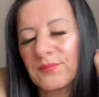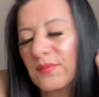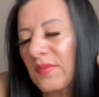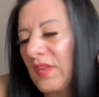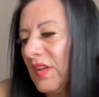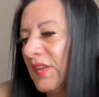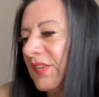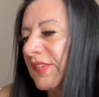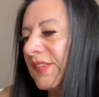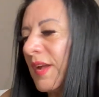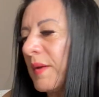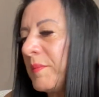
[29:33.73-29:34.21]

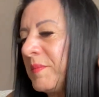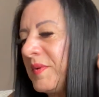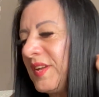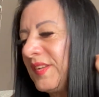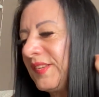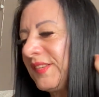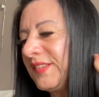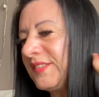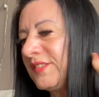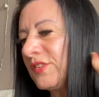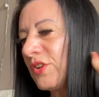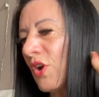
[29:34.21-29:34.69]

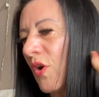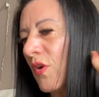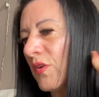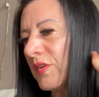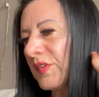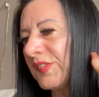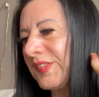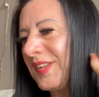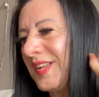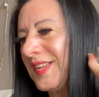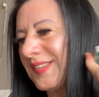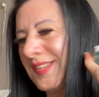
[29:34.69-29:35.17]
Somebody's
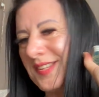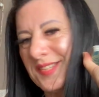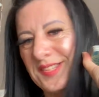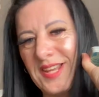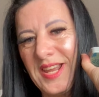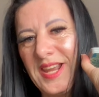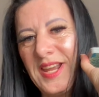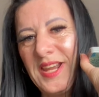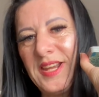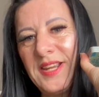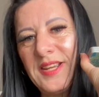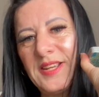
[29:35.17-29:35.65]

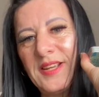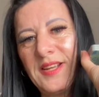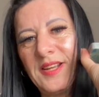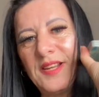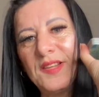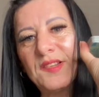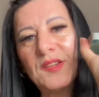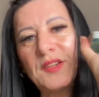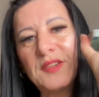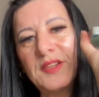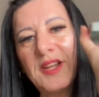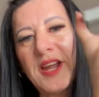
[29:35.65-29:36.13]
toxicity
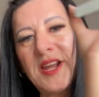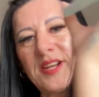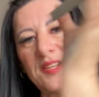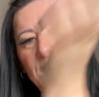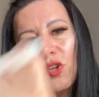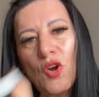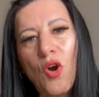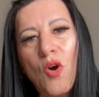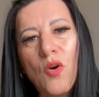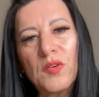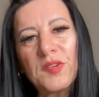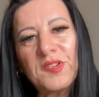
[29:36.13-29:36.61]
is like
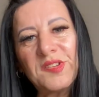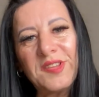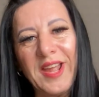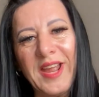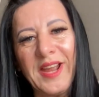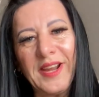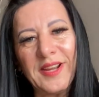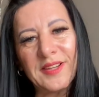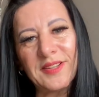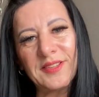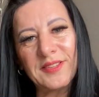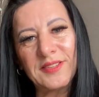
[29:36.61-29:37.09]

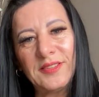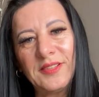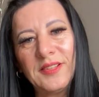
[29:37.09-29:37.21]
toxic.